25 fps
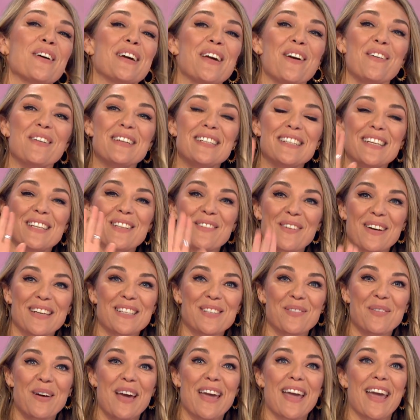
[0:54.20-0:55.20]
I go into the
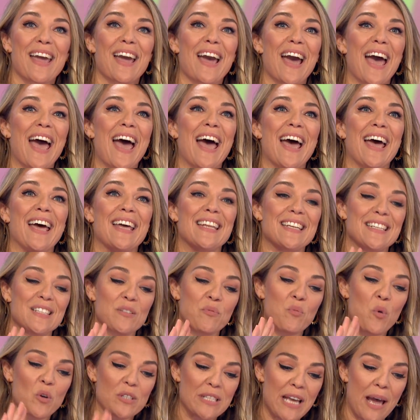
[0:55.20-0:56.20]
West Wing and
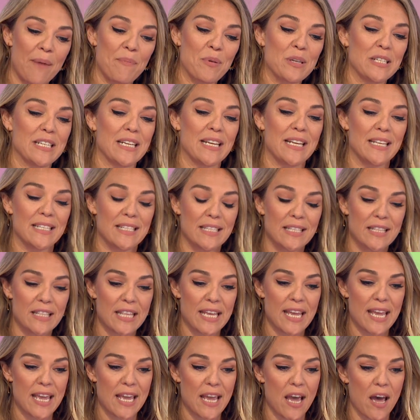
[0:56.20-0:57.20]
what's happened is
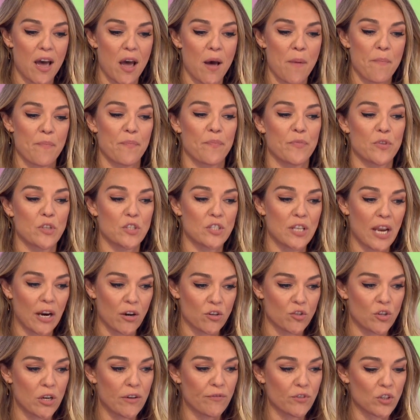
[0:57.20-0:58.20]
the um,
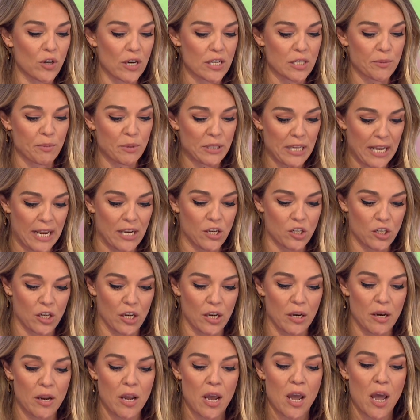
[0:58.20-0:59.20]
Secretary of
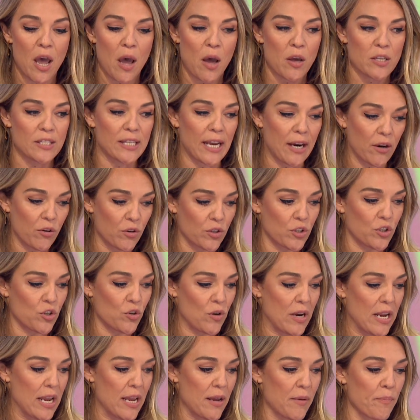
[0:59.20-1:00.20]
Transportation,
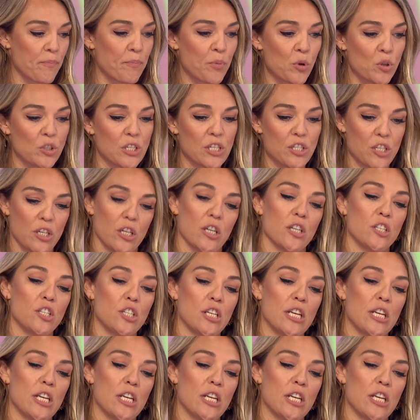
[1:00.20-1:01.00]
Secretary Buttigieg,